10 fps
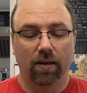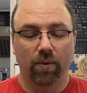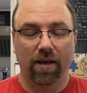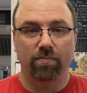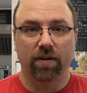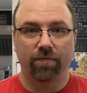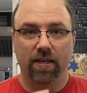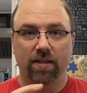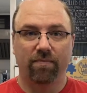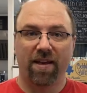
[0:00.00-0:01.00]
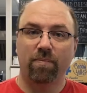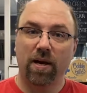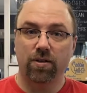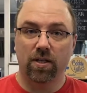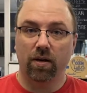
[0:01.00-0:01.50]
We had Buffy the
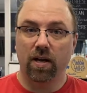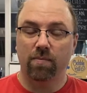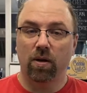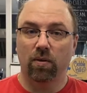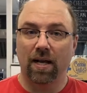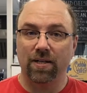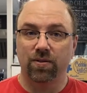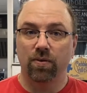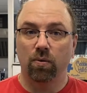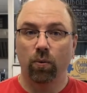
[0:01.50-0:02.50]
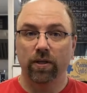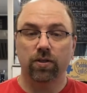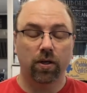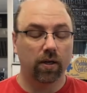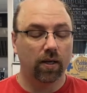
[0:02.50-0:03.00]
Vampire Slayer come out last
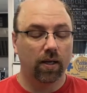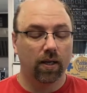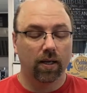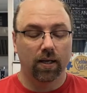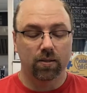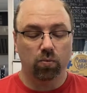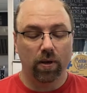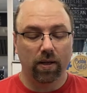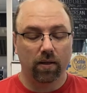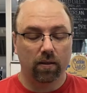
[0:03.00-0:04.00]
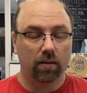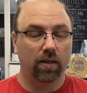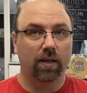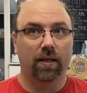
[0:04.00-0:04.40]
winter as well.